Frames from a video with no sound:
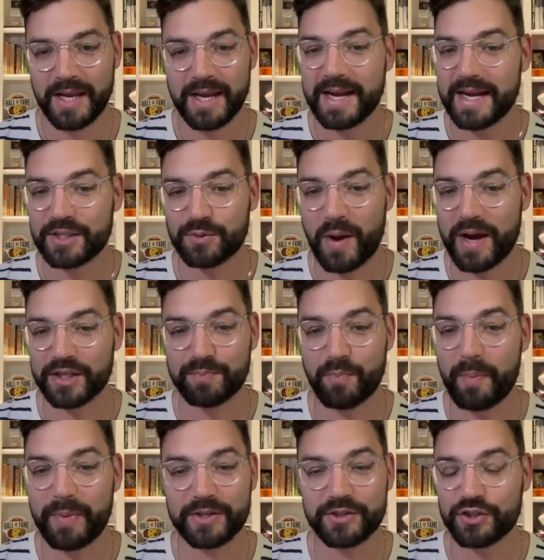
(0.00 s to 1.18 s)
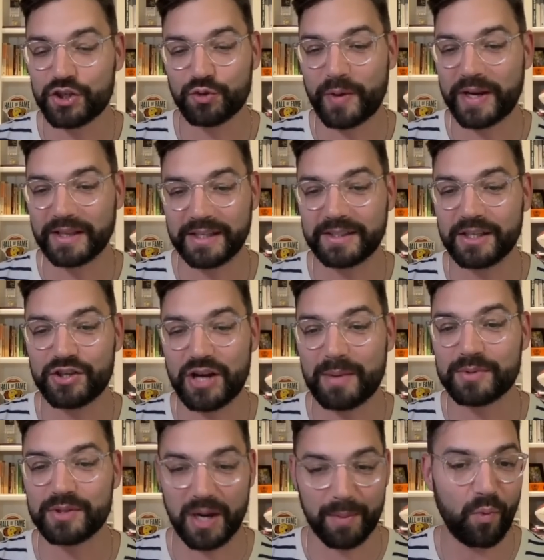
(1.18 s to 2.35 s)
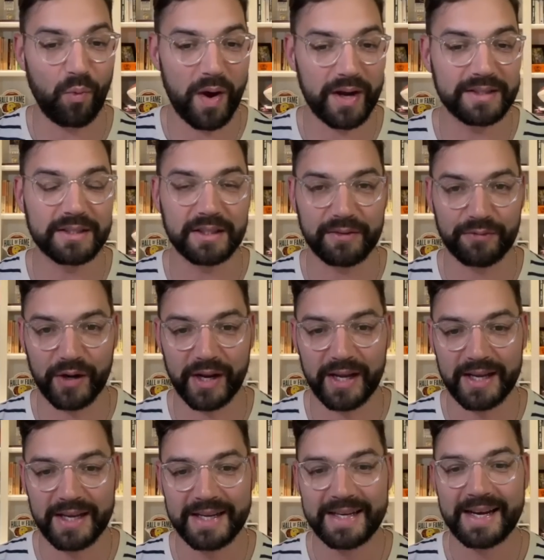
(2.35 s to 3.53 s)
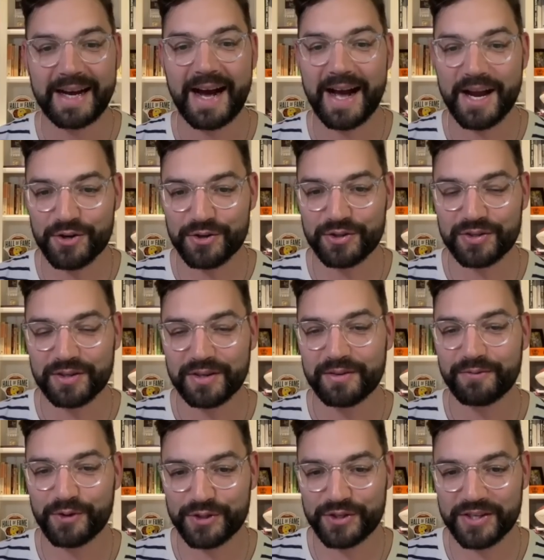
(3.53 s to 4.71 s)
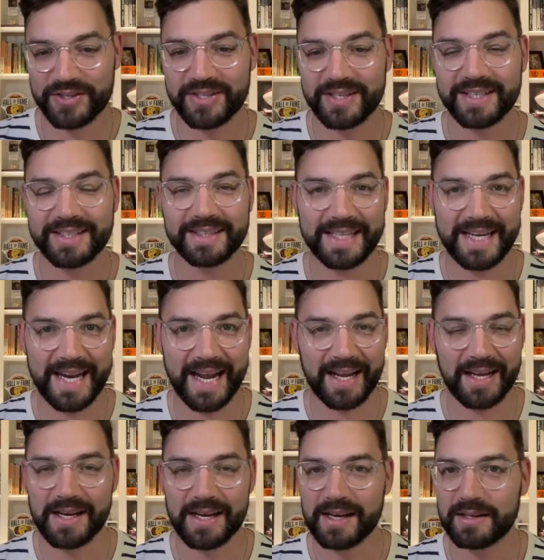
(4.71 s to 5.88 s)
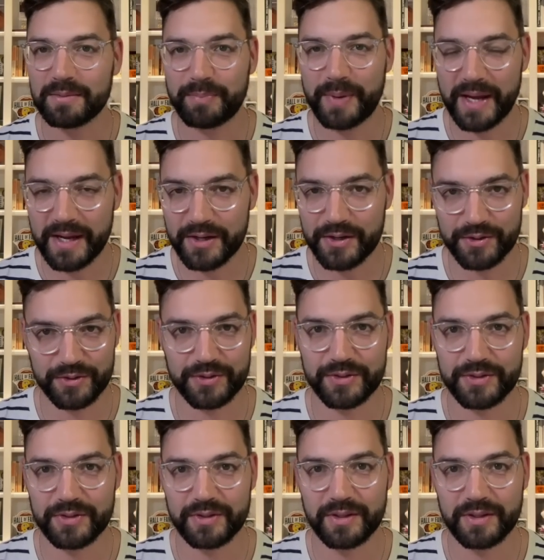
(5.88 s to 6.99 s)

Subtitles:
It's why small businesses rate LinkedIn Jobs number one in delivering hires versus leading competitors.